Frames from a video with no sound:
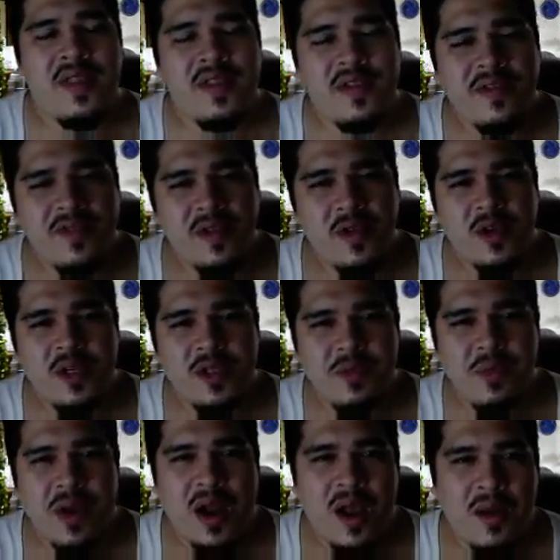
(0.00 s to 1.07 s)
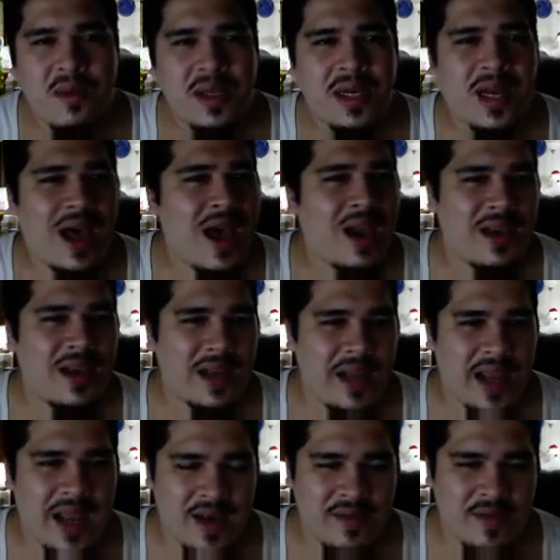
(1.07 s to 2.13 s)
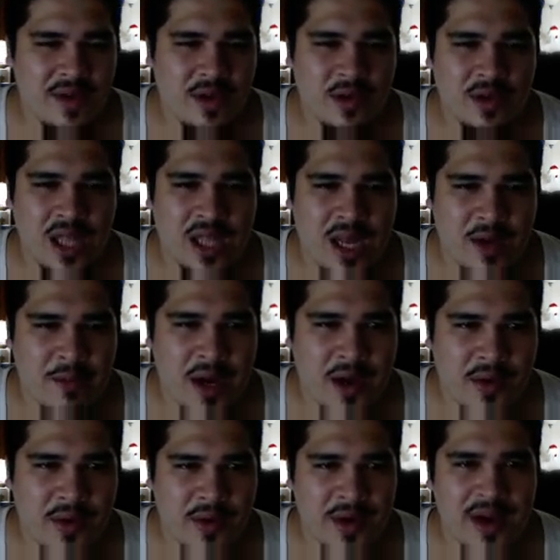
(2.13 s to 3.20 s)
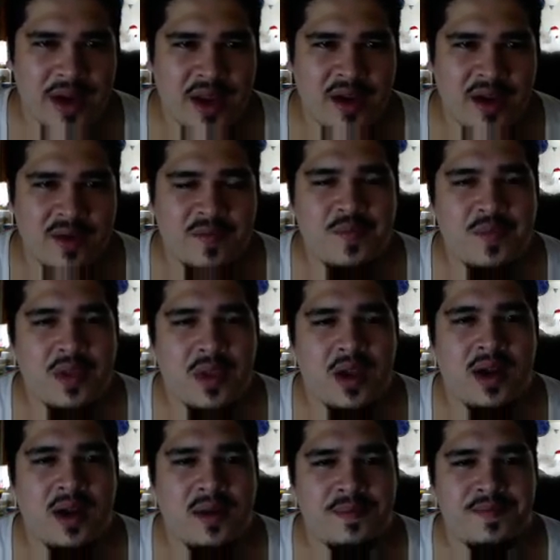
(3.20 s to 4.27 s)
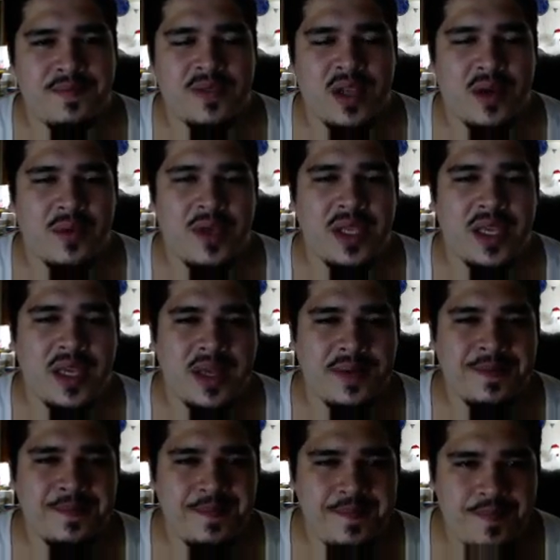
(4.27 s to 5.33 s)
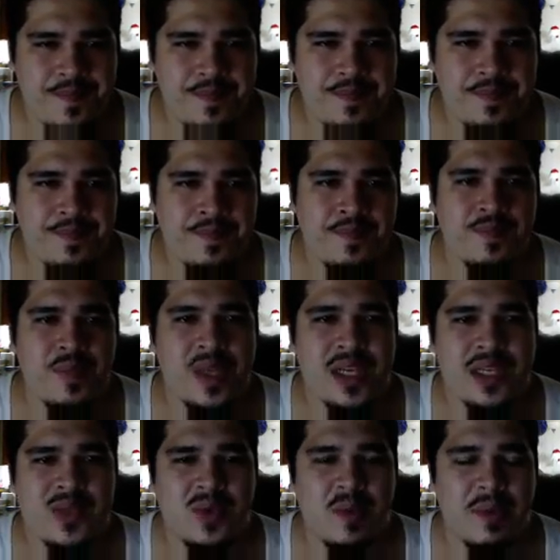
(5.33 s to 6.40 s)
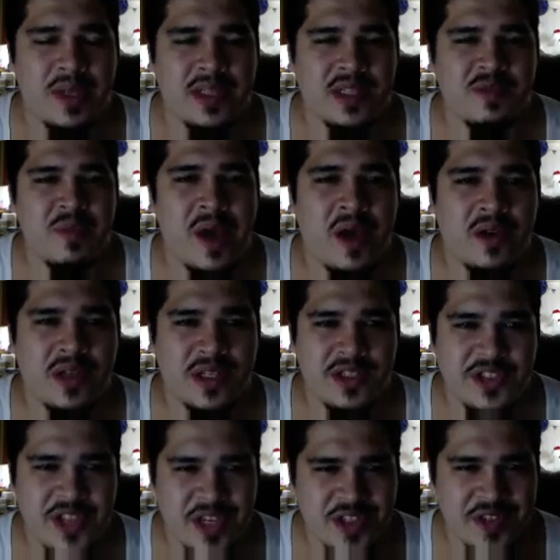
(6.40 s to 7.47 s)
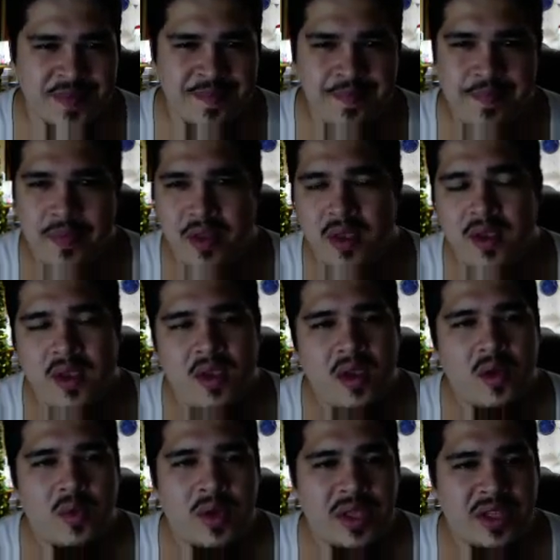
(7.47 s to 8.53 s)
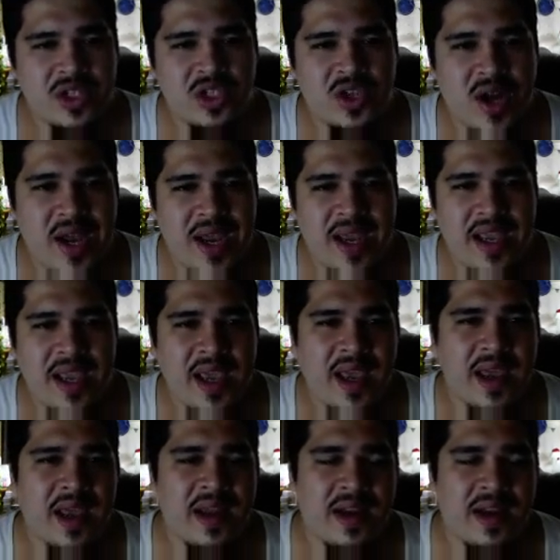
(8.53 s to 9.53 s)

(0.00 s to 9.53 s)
floor is probably not gonna have a whole lot of power right now. Now we can, because we built this balcony section, we can try and